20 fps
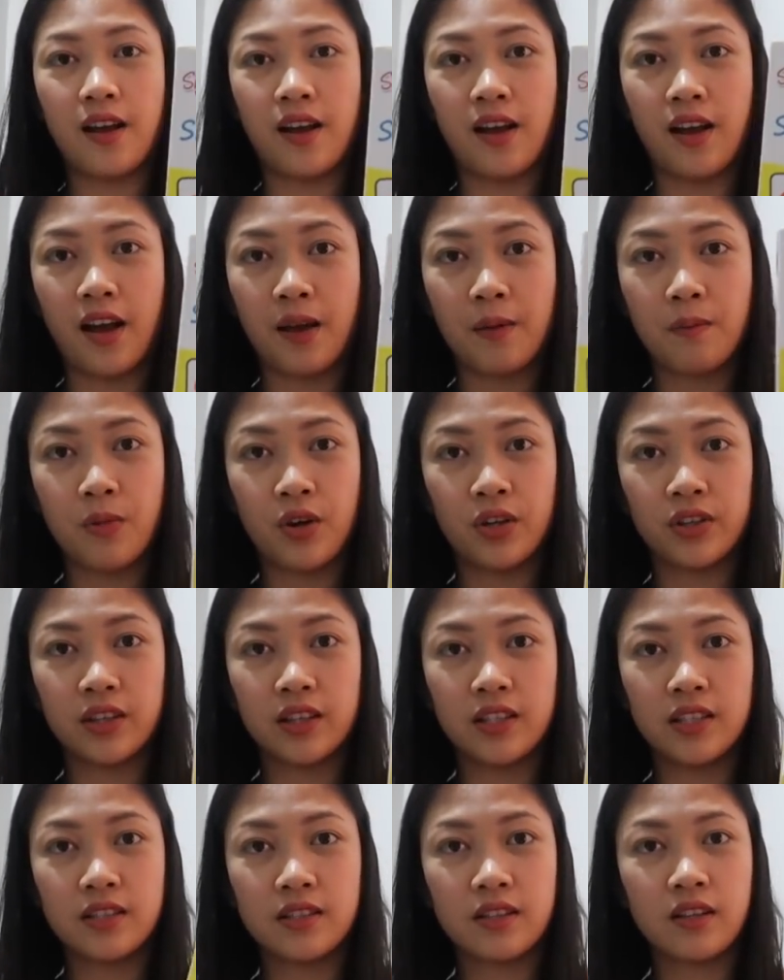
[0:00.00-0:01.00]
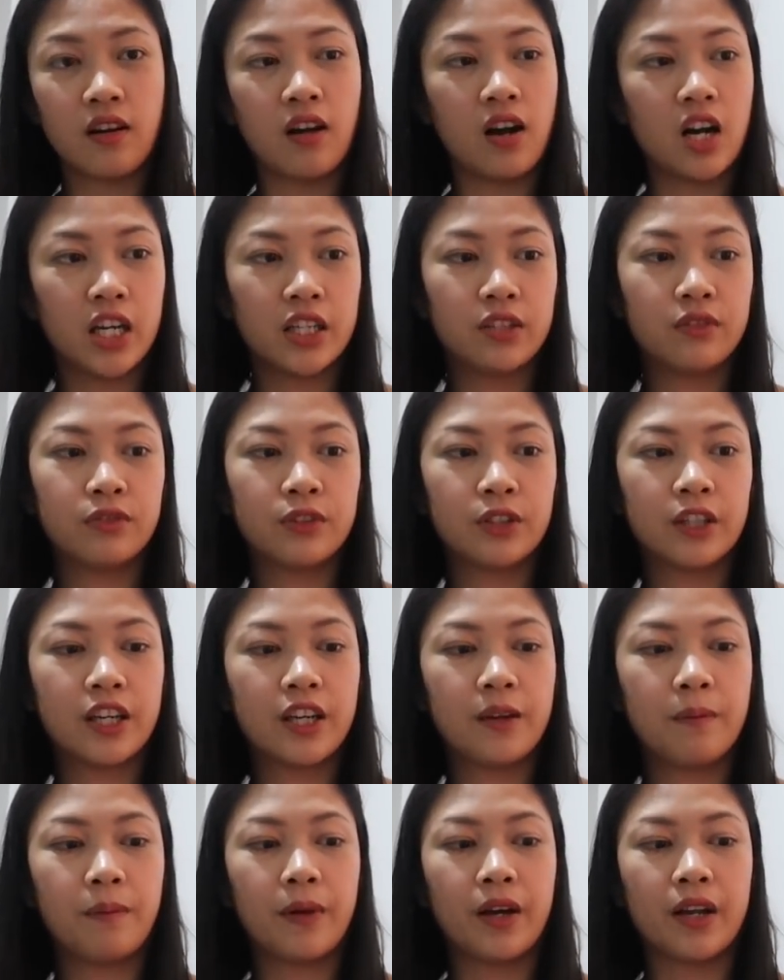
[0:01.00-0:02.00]
I bought this card for
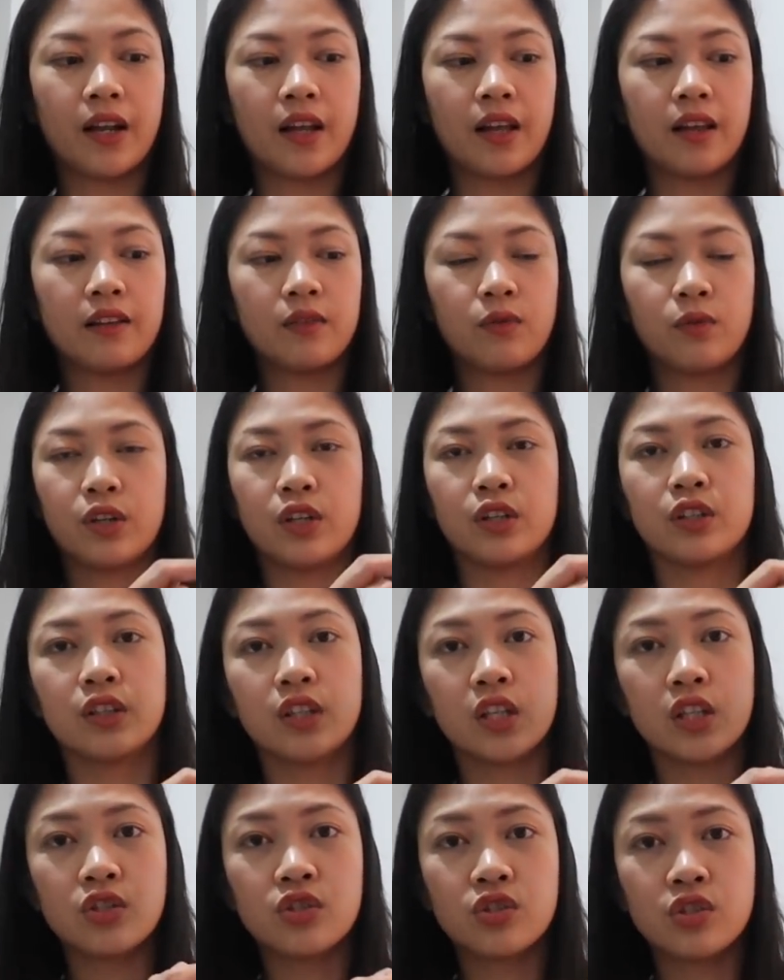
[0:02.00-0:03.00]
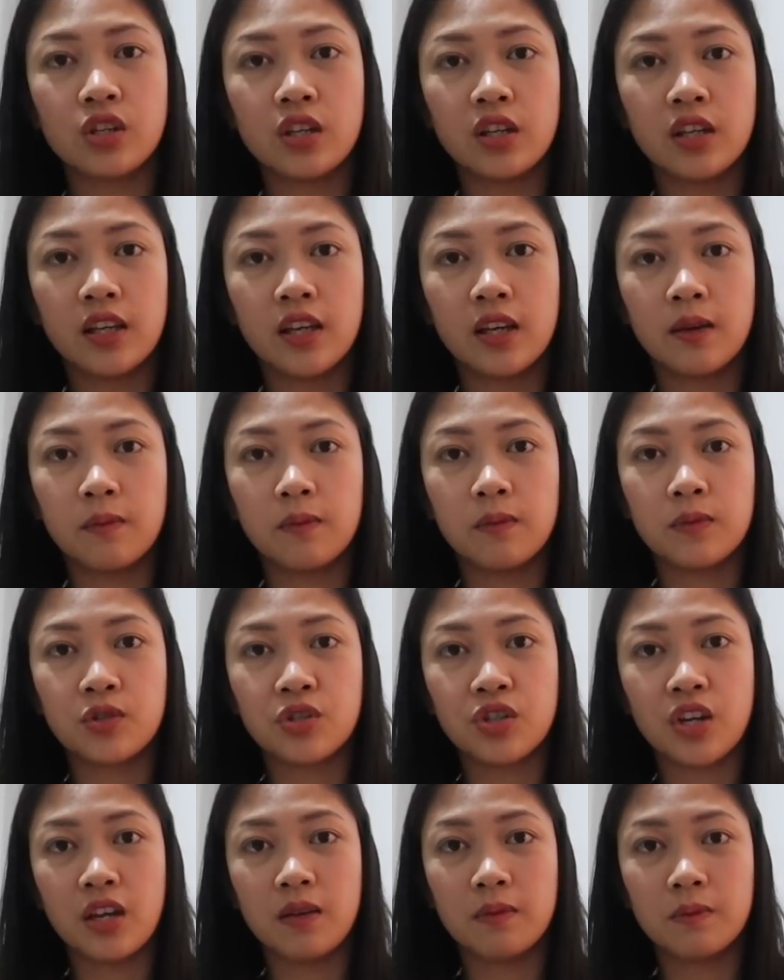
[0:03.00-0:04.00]
him para we're teaching him
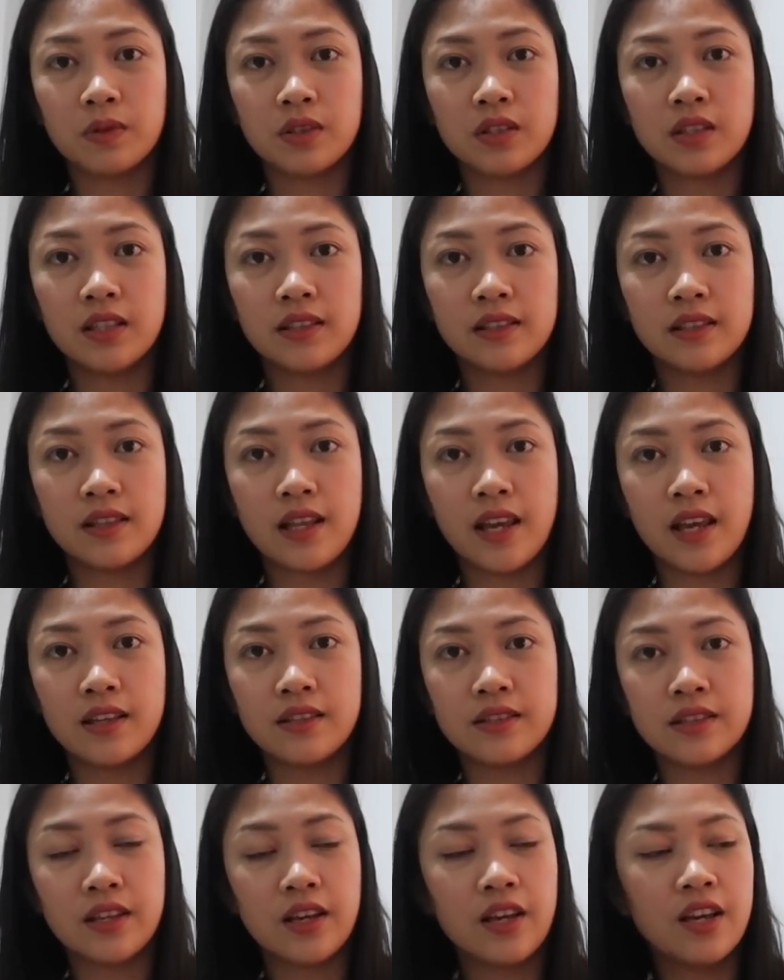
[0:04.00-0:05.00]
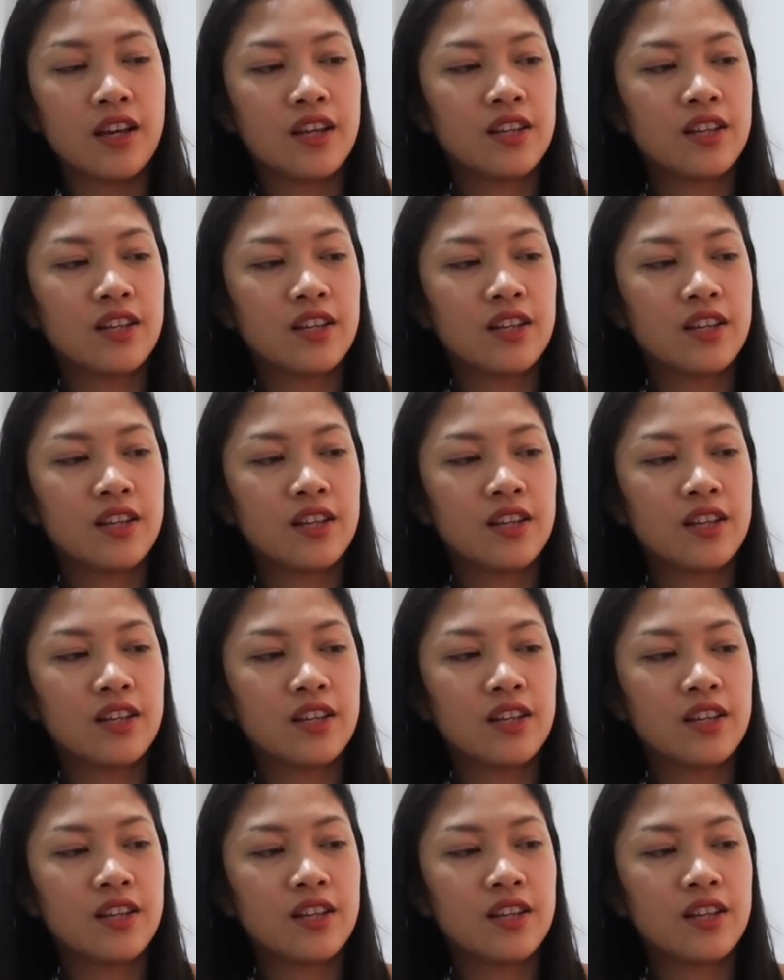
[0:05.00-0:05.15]
shapes these days.